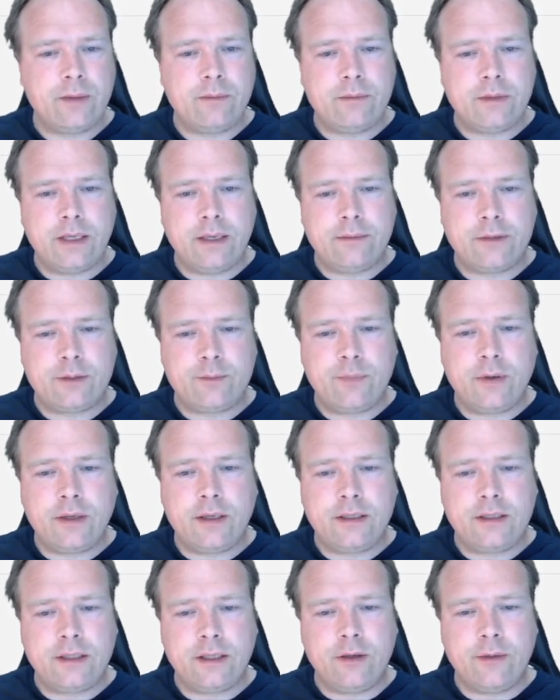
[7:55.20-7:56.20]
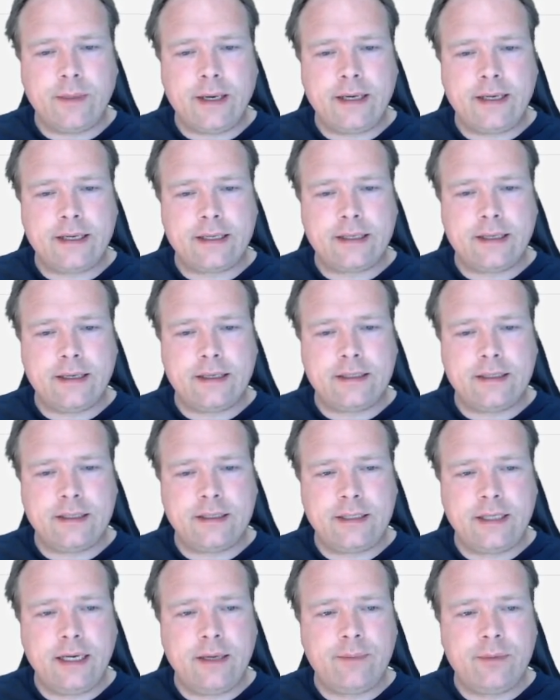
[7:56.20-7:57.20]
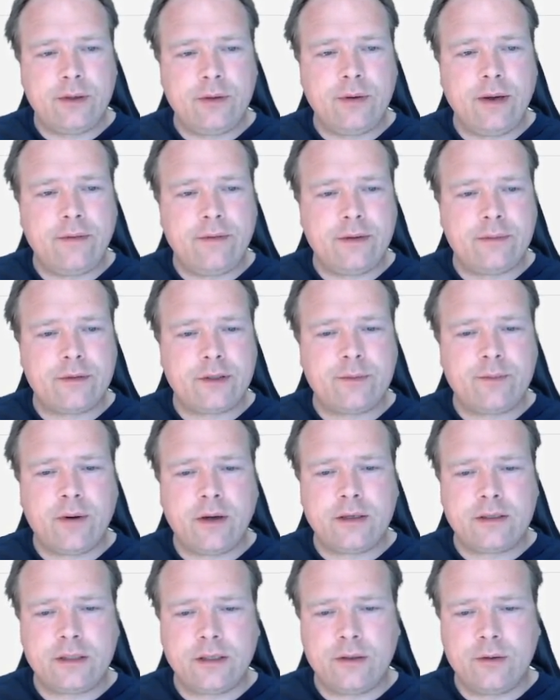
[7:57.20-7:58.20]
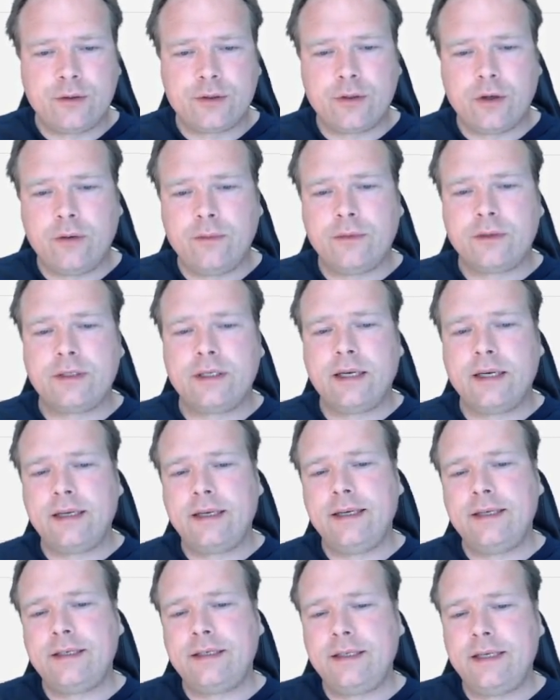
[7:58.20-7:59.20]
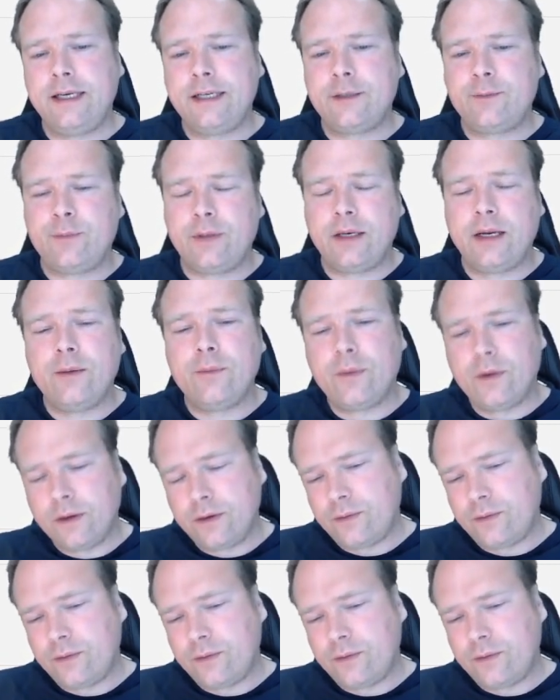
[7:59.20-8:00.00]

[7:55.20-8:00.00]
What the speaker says: a response. And you might actually say, but you have a response that looks almost like this. Yes, but I want